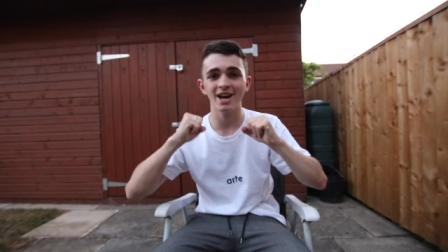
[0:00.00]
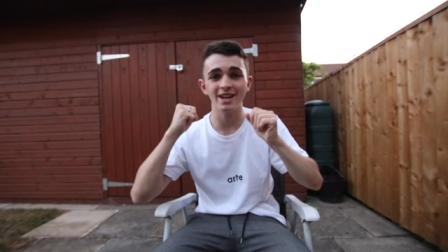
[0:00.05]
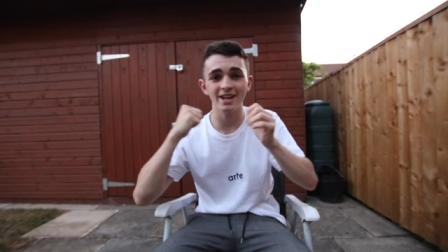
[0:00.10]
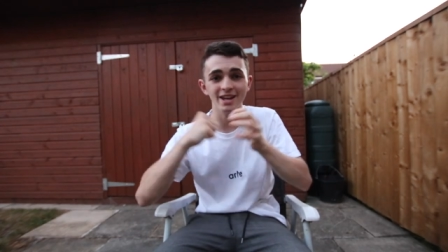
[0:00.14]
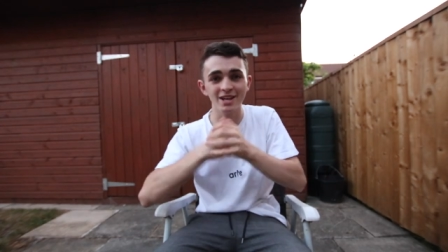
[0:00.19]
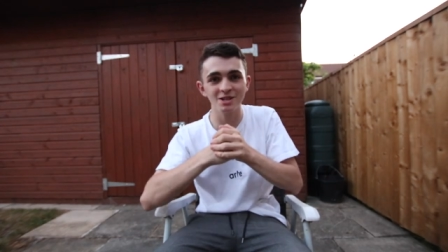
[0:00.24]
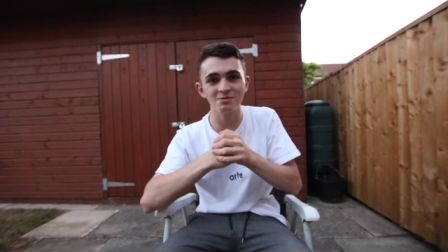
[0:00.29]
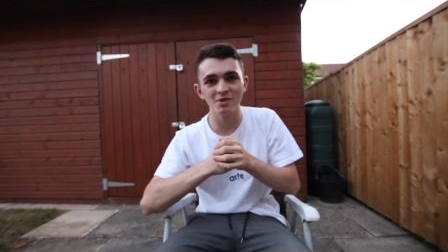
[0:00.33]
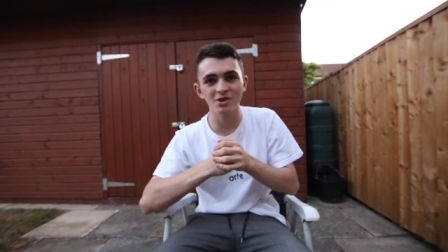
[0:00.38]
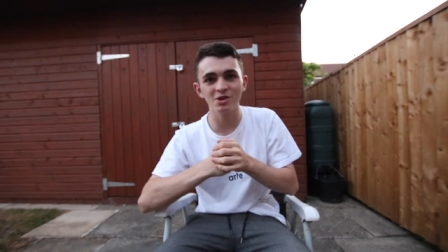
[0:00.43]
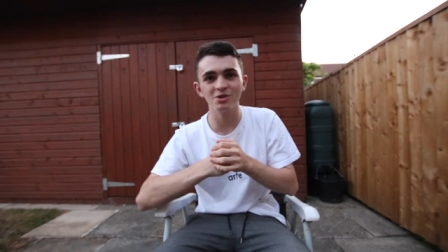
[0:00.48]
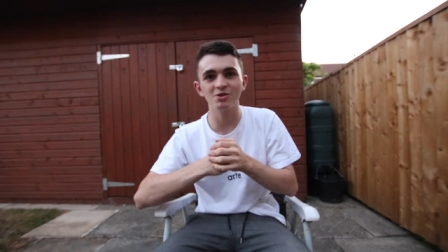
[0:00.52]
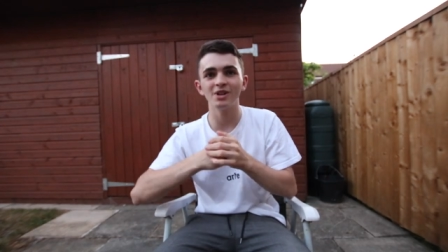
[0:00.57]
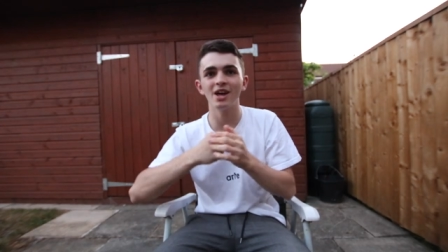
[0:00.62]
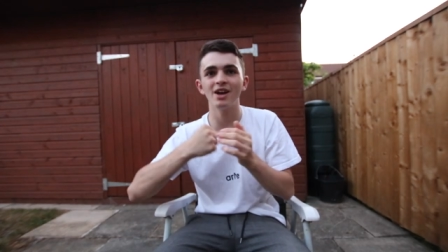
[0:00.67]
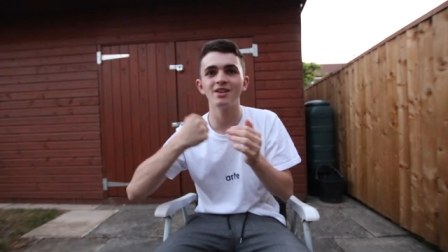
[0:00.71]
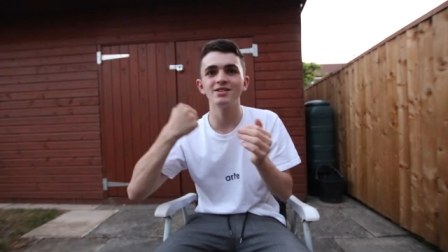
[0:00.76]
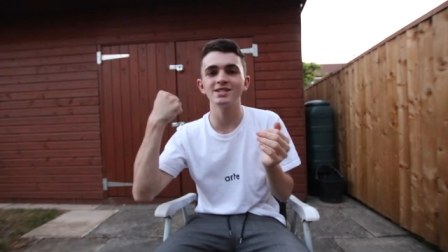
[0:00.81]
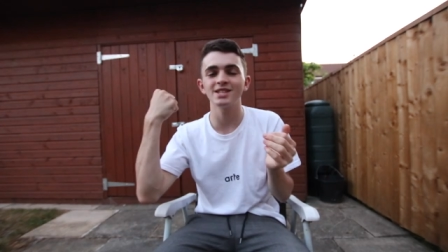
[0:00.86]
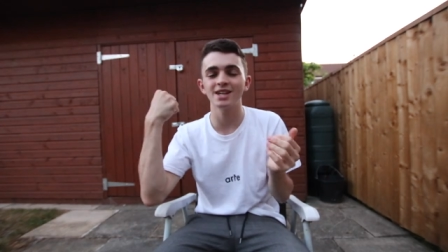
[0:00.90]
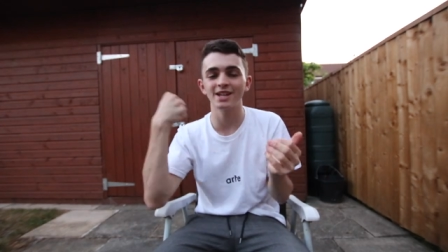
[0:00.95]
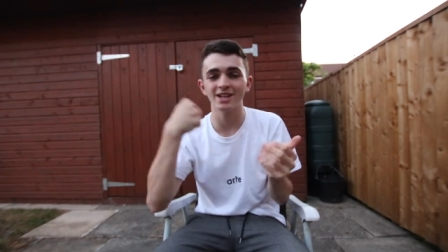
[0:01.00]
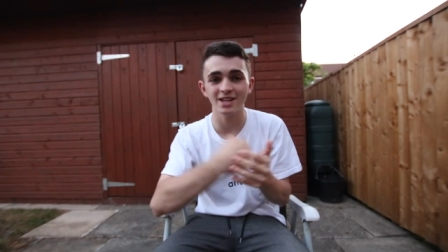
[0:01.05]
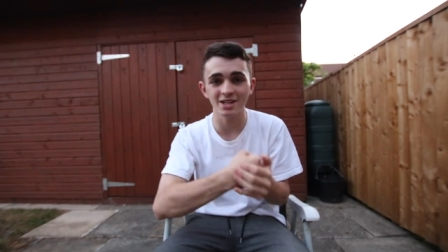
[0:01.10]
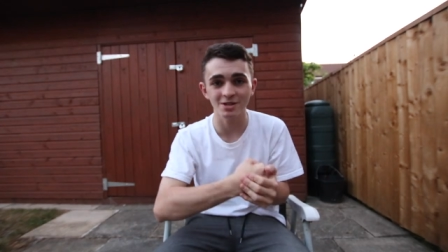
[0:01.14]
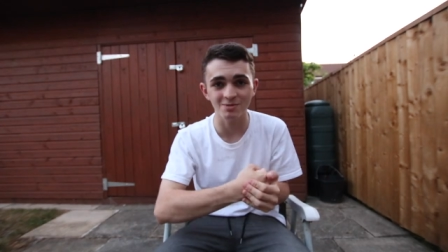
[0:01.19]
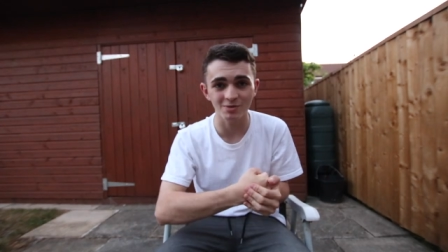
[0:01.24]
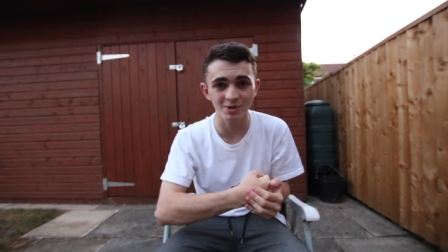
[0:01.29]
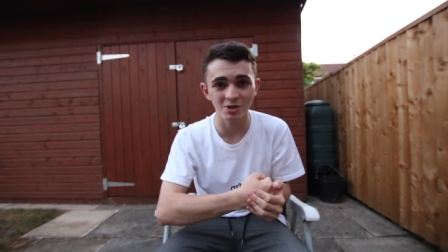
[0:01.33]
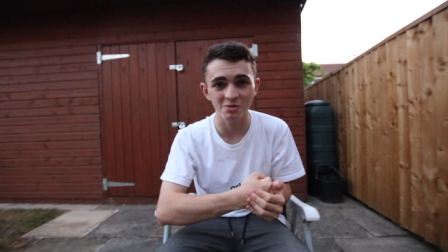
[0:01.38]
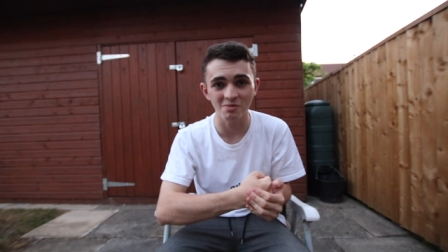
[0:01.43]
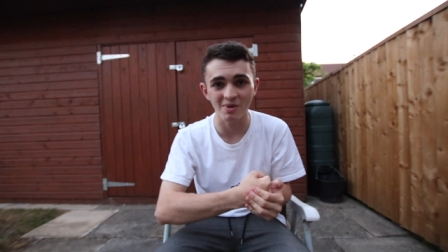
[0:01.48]
and it is my new lens and it
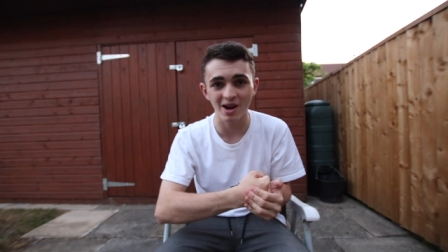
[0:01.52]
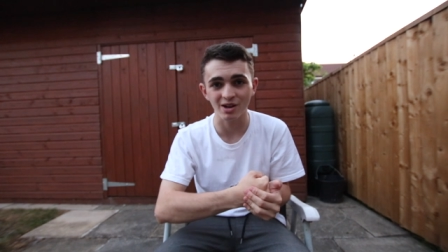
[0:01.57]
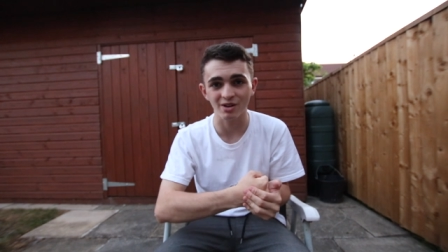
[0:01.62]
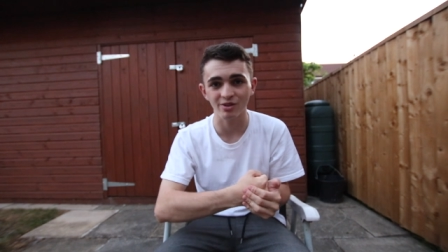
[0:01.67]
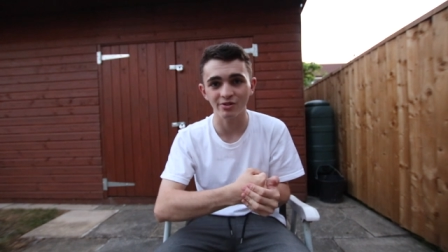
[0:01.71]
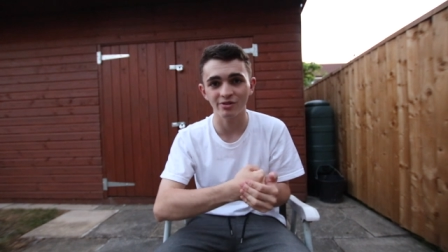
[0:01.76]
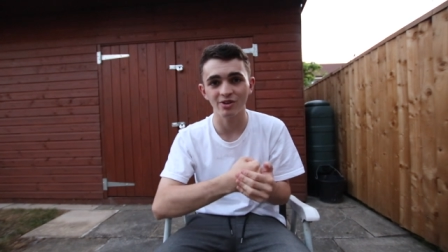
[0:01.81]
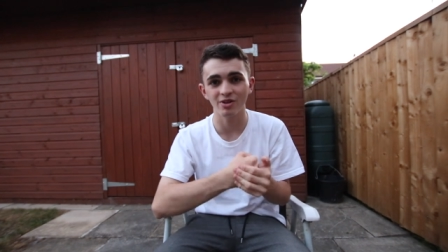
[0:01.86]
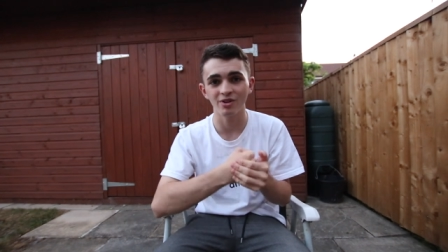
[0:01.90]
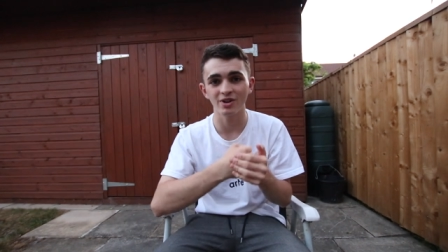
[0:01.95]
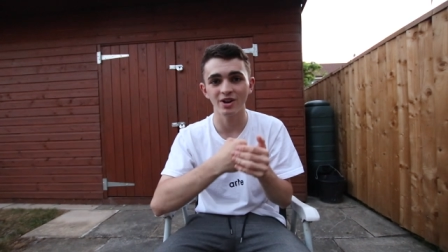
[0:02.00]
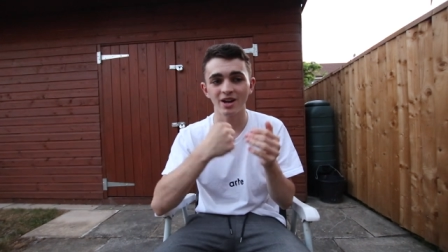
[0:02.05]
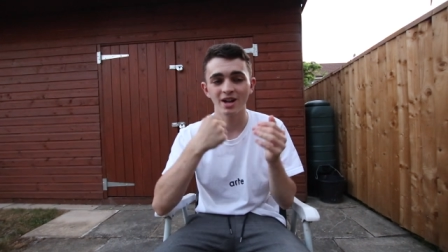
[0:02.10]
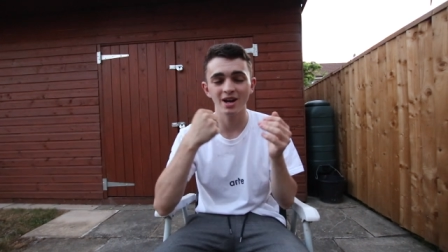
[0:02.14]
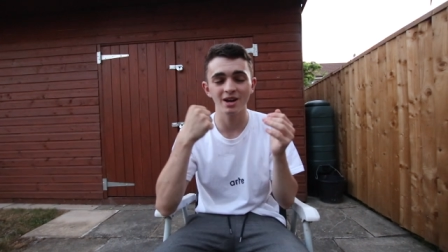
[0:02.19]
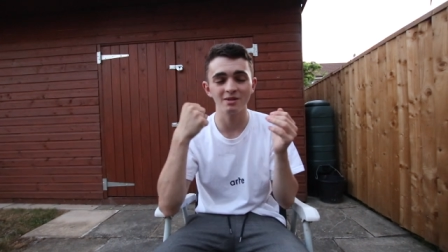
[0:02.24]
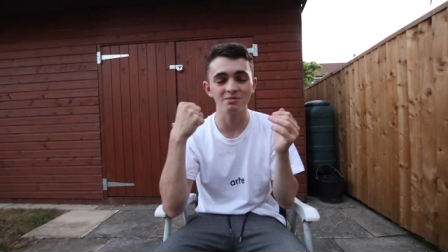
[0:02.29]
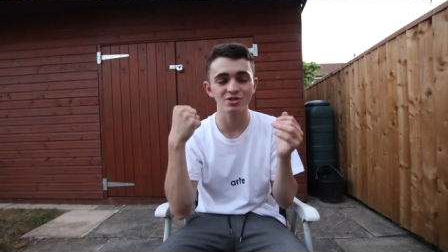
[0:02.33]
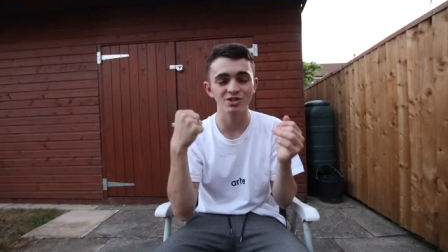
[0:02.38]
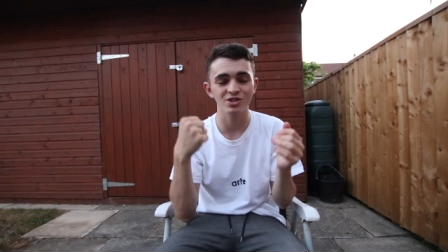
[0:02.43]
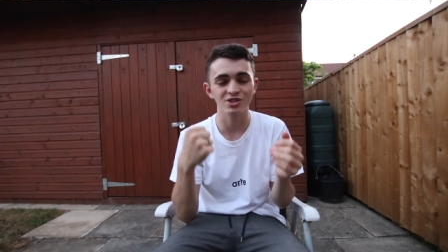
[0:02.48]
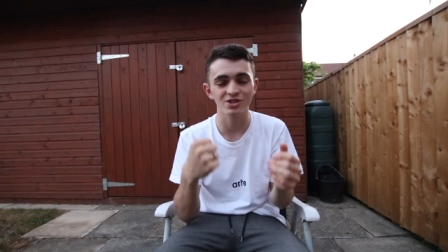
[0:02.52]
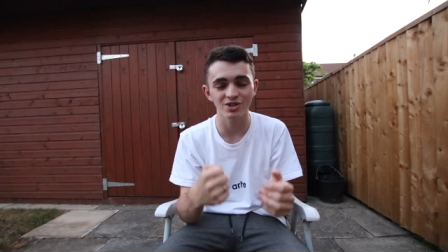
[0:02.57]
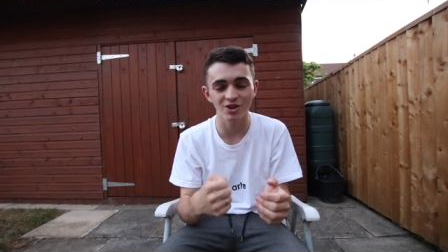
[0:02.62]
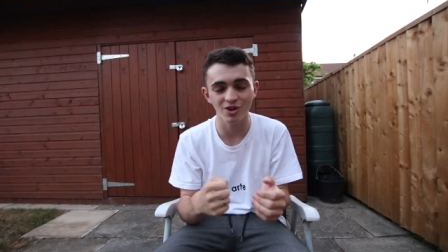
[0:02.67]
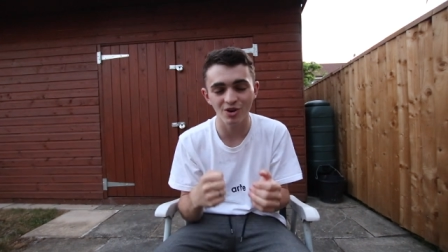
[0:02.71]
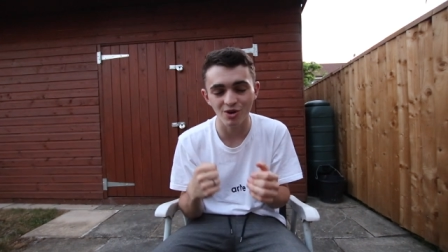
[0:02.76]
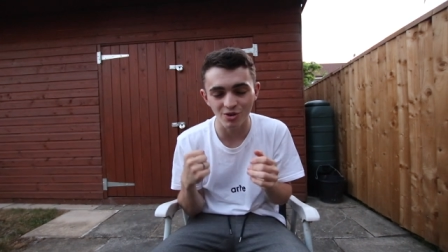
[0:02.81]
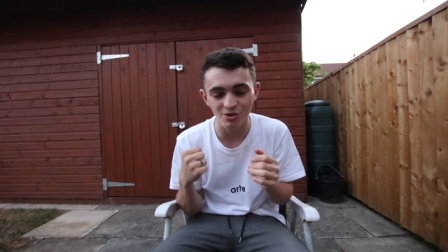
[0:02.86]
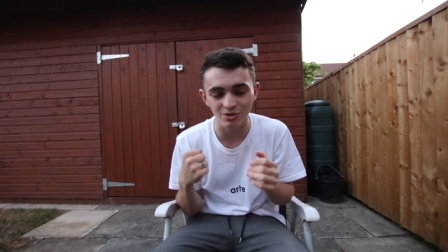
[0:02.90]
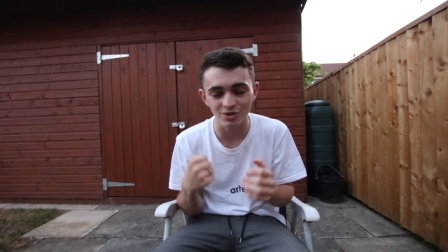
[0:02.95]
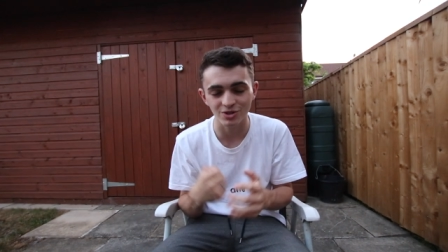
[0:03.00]
is my new microphone, and I'm
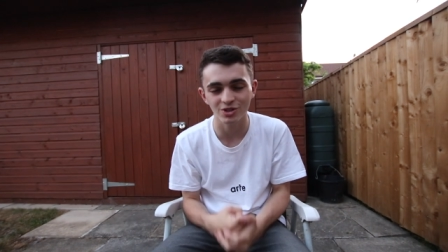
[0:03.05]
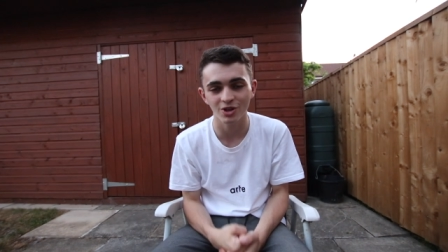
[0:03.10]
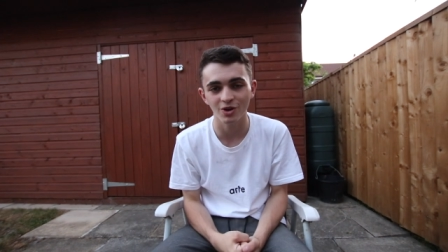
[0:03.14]
so